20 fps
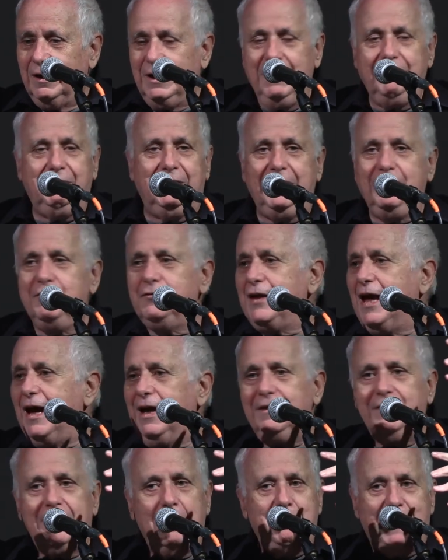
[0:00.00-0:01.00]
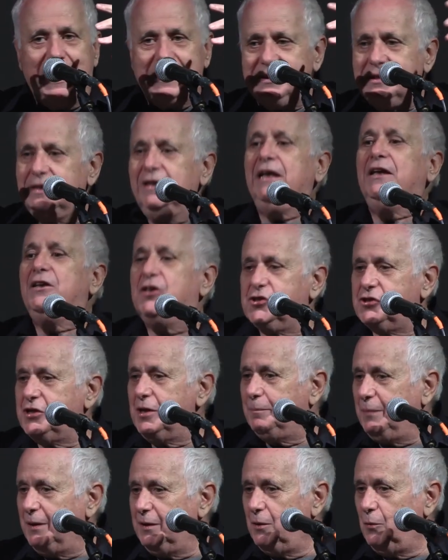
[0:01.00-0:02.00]
Even if they had the best
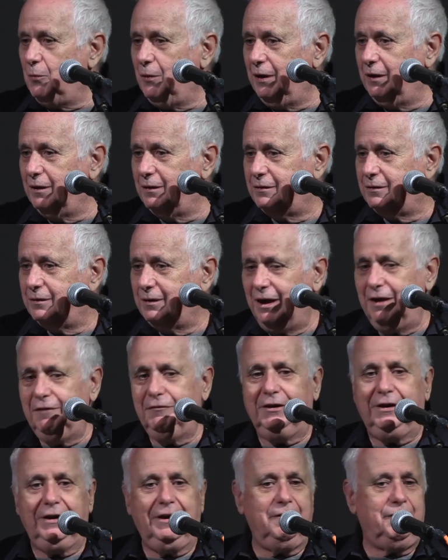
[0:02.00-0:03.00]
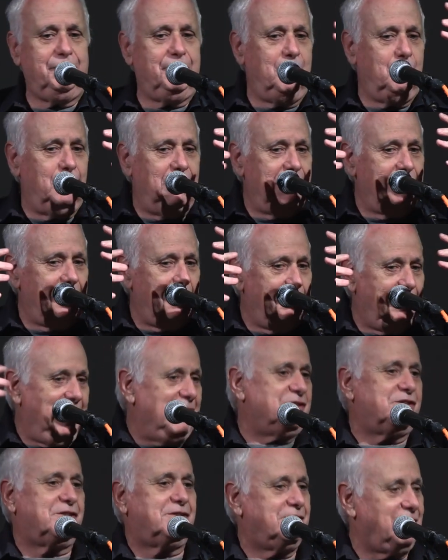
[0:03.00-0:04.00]
leadership in the world, even if they were the
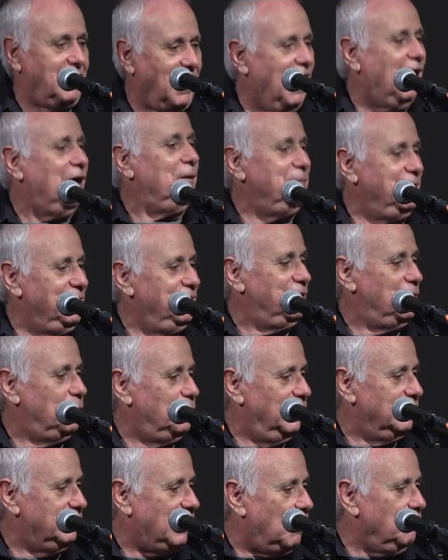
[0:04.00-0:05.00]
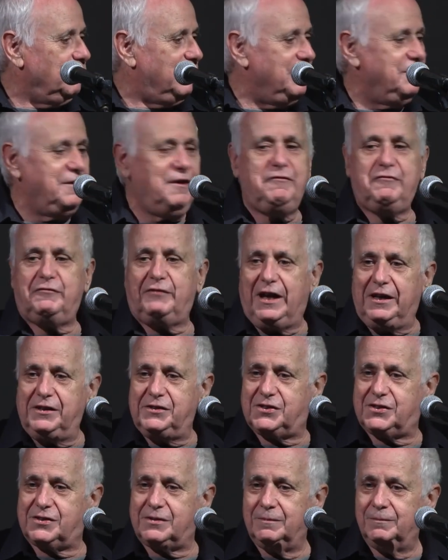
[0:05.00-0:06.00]
best army in the world, how can they
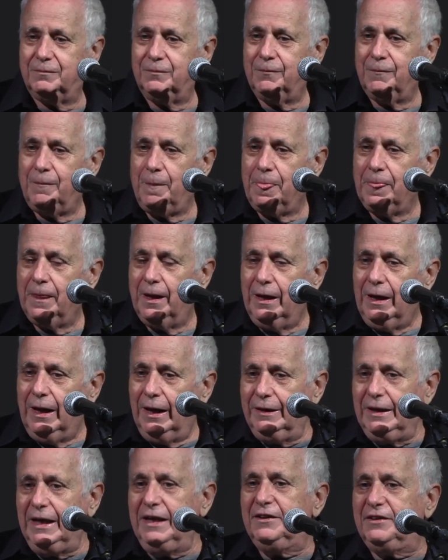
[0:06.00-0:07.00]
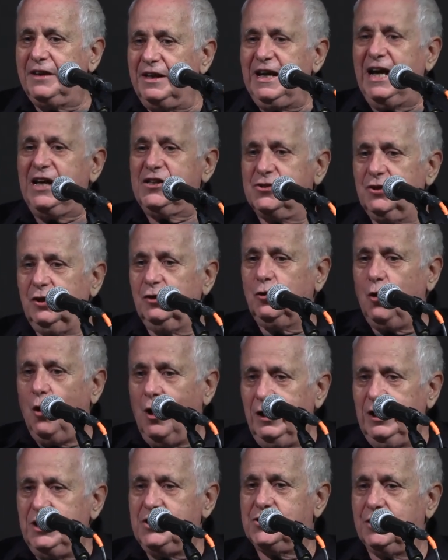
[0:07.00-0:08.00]
face an international
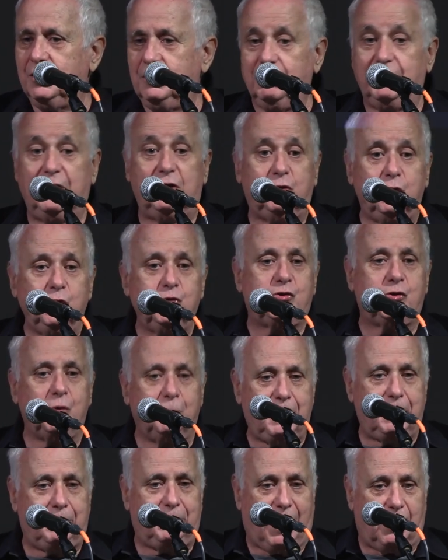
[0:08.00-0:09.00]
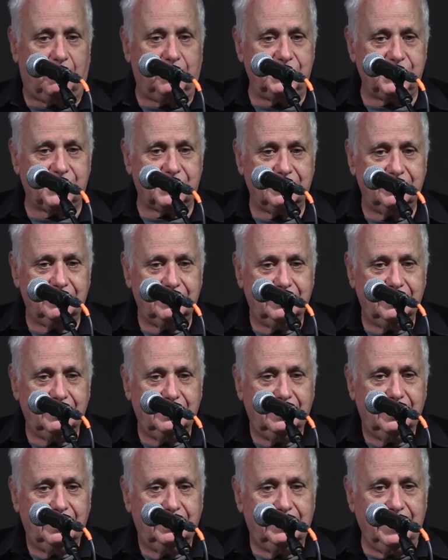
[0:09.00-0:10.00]
coalition of the two superpowers
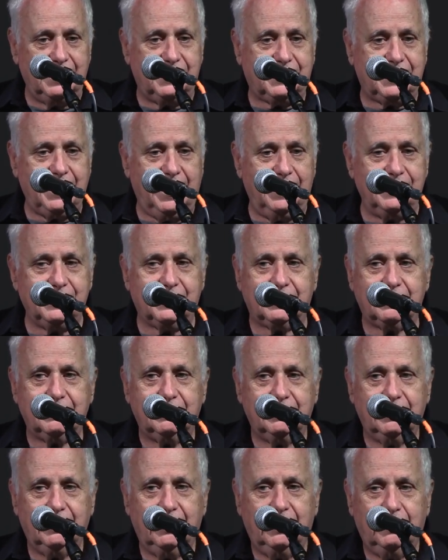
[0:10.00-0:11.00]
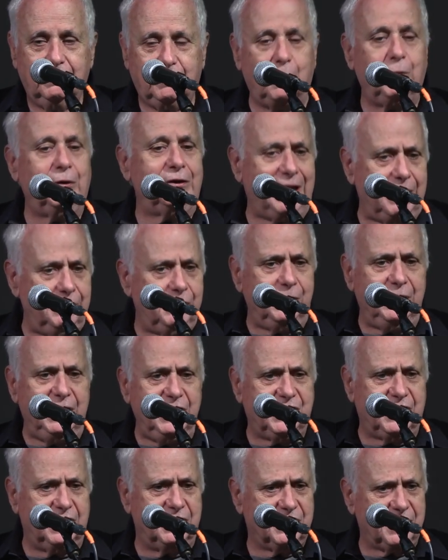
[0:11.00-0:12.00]
that says, for whatever
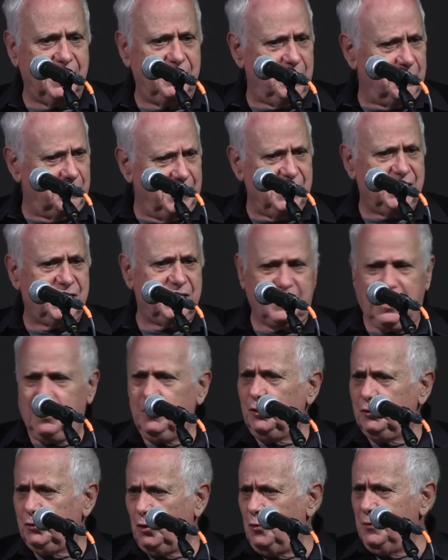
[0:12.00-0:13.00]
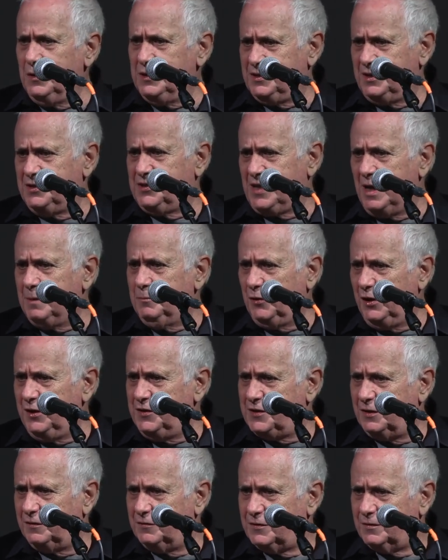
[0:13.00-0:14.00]
reasons, and the reasons are not always the same
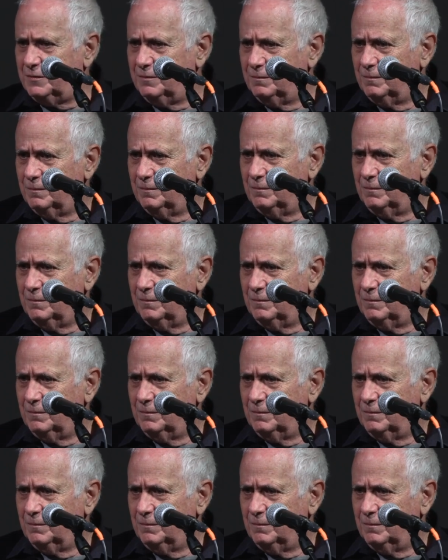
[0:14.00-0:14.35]
reasons,